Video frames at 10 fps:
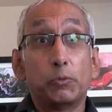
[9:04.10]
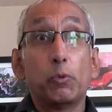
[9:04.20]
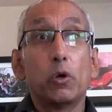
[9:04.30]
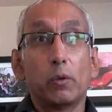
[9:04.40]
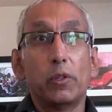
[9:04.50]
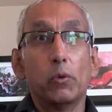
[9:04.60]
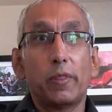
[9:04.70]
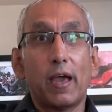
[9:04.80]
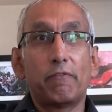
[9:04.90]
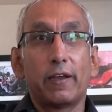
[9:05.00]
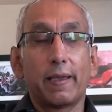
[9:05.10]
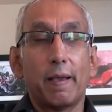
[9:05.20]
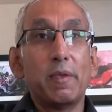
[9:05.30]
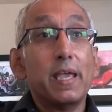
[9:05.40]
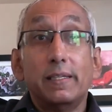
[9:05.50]
closed border with North Africa.
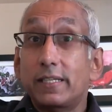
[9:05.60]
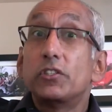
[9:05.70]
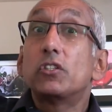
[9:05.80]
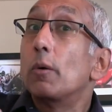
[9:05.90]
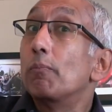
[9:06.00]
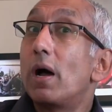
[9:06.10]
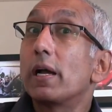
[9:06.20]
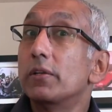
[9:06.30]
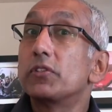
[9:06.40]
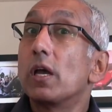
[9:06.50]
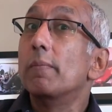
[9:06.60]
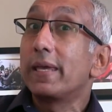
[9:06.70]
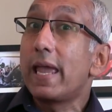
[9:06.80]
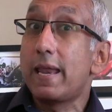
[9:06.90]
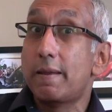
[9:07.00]
It didn't stop migrants
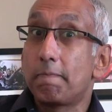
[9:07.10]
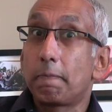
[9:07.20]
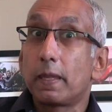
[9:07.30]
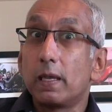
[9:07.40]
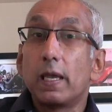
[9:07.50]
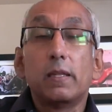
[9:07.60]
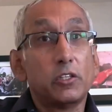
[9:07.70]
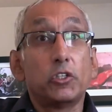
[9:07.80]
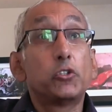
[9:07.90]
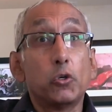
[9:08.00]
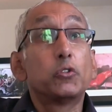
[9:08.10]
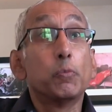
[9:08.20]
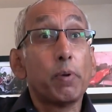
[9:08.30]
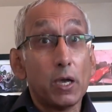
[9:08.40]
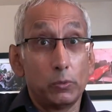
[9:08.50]
coming in. They just took
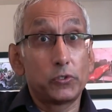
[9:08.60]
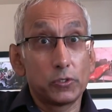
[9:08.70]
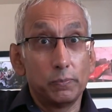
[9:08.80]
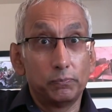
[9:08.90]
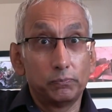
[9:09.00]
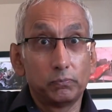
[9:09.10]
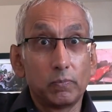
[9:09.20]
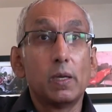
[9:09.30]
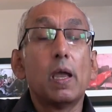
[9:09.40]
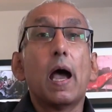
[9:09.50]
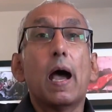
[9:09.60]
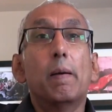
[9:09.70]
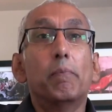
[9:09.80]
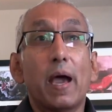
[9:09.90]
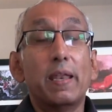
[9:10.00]
to boats.
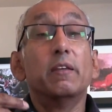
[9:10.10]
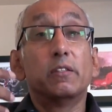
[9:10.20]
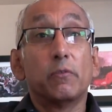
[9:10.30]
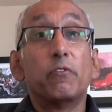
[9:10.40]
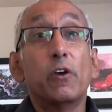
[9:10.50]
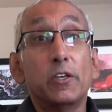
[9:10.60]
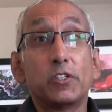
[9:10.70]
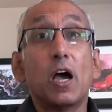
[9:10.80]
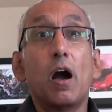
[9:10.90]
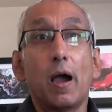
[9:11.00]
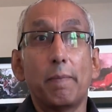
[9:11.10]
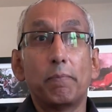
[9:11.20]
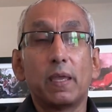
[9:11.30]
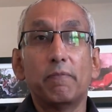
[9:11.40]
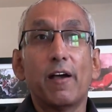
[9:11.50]
Um, and it's the first time,
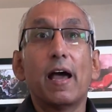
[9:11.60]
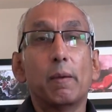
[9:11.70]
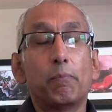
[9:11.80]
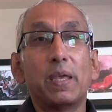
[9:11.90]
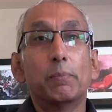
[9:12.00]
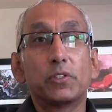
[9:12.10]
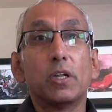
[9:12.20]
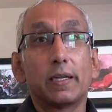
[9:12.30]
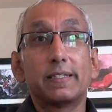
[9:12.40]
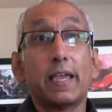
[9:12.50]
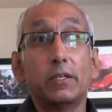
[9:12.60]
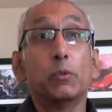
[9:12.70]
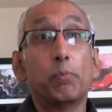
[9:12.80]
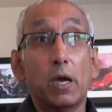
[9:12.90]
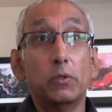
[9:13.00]
in fact, that people started taking
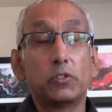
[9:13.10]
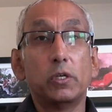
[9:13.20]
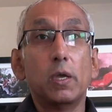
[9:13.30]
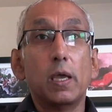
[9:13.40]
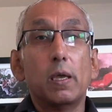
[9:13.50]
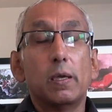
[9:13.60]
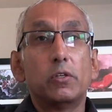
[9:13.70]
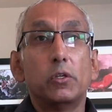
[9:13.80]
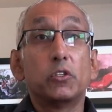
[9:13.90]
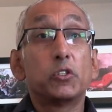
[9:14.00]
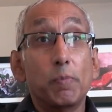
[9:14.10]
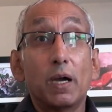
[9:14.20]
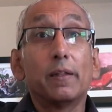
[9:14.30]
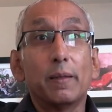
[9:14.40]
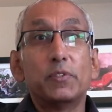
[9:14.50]
to boats to To, to
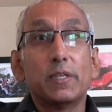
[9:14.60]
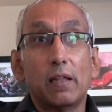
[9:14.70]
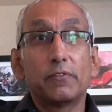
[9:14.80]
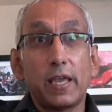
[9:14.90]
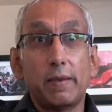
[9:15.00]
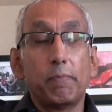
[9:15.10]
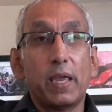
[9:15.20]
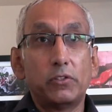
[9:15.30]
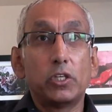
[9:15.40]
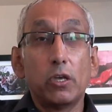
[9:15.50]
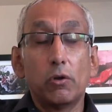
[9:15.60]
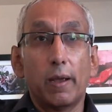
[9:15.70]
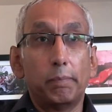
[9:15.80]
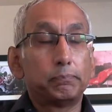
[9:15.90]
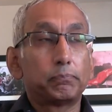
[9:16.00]
smuggle themselves in, into
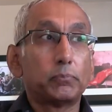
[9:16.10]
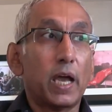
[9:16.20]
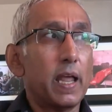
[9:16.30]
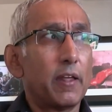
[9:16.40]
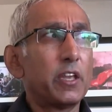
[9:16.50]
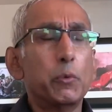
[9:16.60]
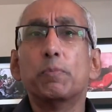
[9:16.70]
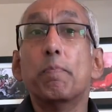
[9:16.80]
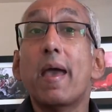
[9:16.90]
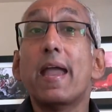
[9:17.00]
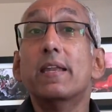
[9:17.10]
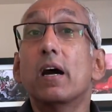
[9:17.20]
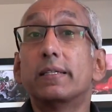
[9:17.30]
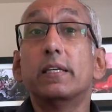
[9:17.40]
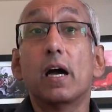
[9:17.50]
Europe. And I think it was May
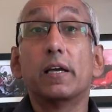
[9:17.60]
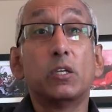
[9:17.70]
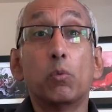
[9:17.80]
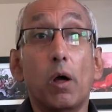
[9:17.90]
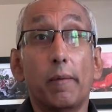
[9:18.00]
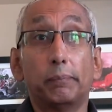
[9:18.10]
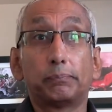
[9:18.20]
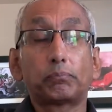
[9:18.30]
nineteen ninety-one,